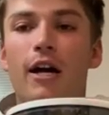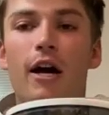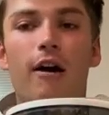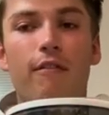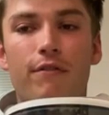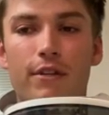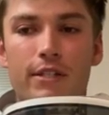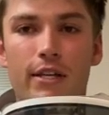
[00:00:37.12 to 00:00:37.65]

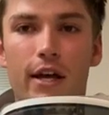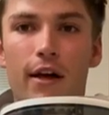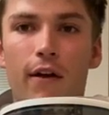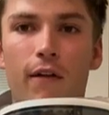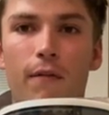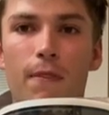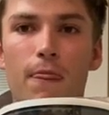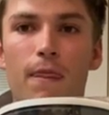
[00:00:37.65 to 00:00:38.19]
of the
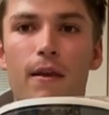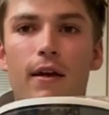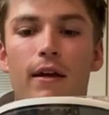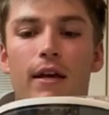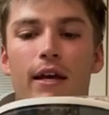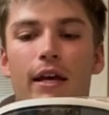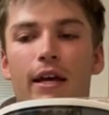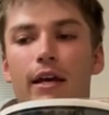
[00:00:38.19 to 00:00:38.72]
cell.
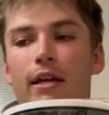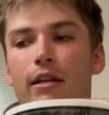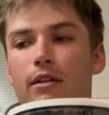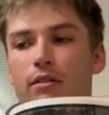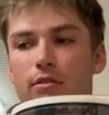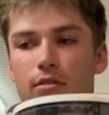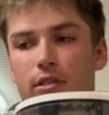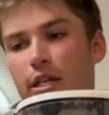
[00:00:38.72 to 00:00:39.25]
It
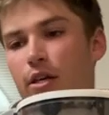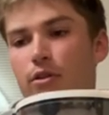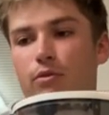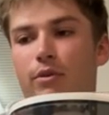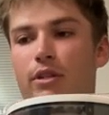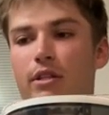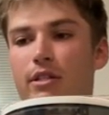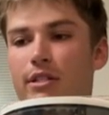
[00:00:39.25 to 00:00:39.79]
tells
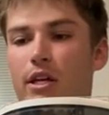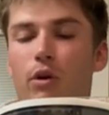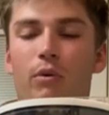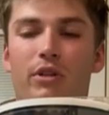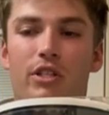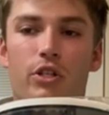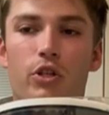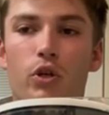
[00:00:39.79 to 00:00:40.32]
the cell
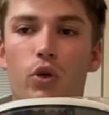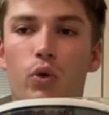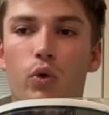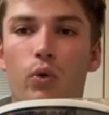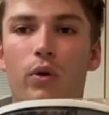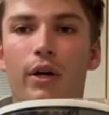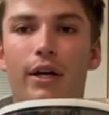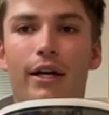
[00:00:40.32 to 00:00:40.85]
what to
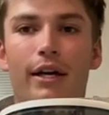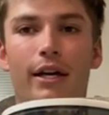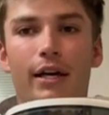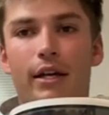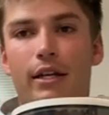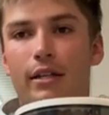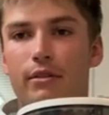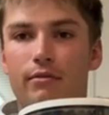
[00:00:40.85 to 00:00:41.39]
do,
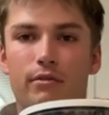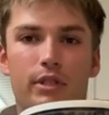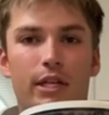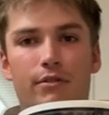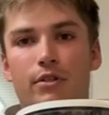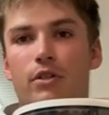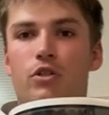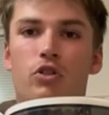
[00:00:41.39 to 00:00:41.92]
it gives
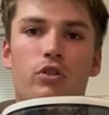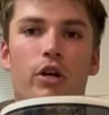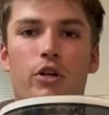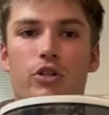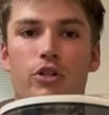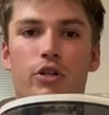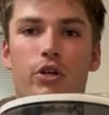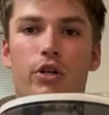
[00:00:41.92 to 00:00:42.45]
it
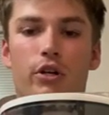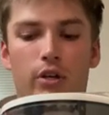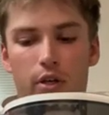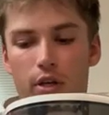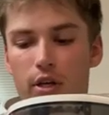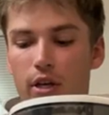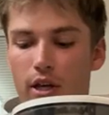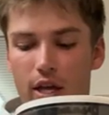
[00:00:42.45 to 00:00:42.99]
structure,
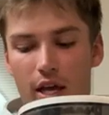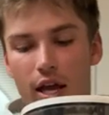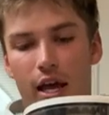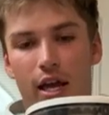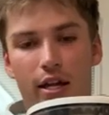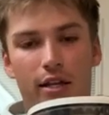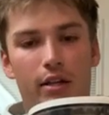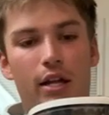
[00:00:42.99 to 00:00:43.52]

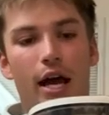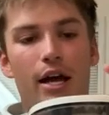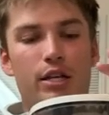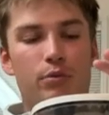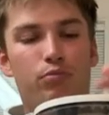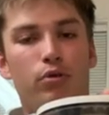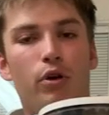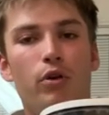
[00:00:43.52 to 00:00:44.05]
and it has
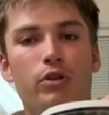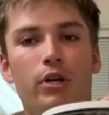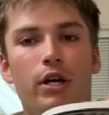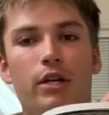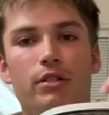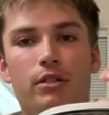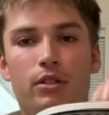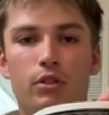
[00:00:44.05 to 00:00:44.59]

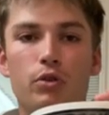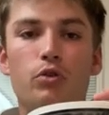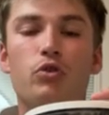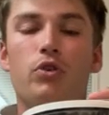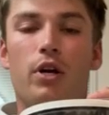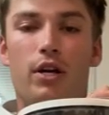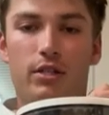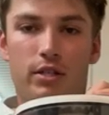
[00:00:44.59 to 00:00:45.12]
protons and
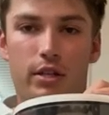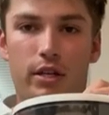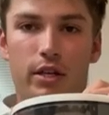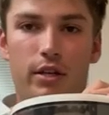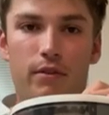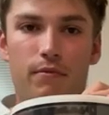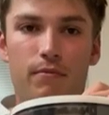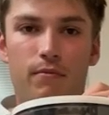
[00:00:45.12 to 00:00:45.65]
neutrons in it.
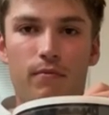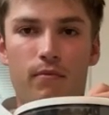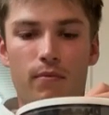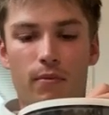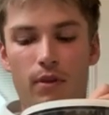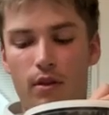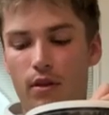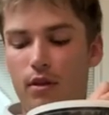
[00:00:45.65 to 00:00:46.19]

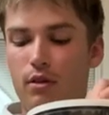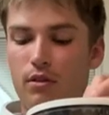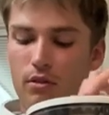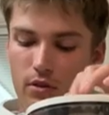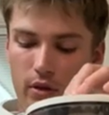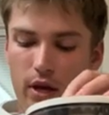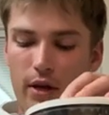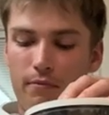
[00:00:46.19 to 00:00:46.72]
So
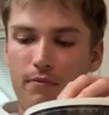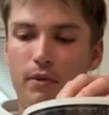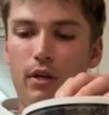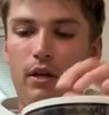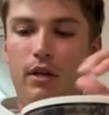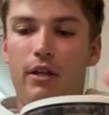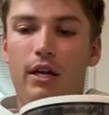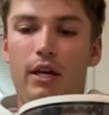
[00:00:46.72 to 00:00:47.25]
yeah.
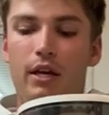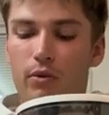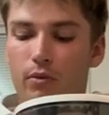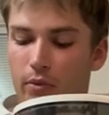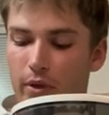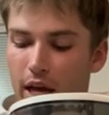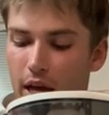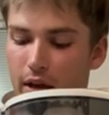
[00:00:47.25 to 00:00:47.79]
Then
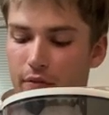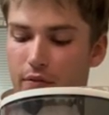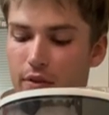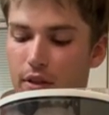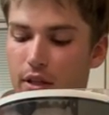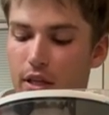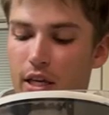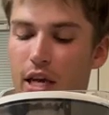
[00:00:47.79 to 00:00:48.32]
we have
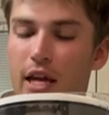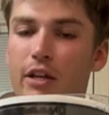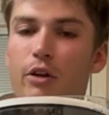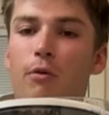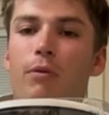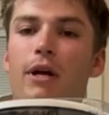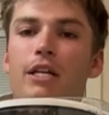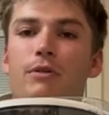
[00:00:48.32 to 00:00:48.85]
the
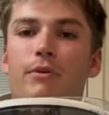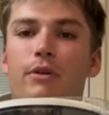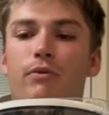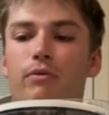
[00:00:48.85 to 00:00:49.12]
endoplasmic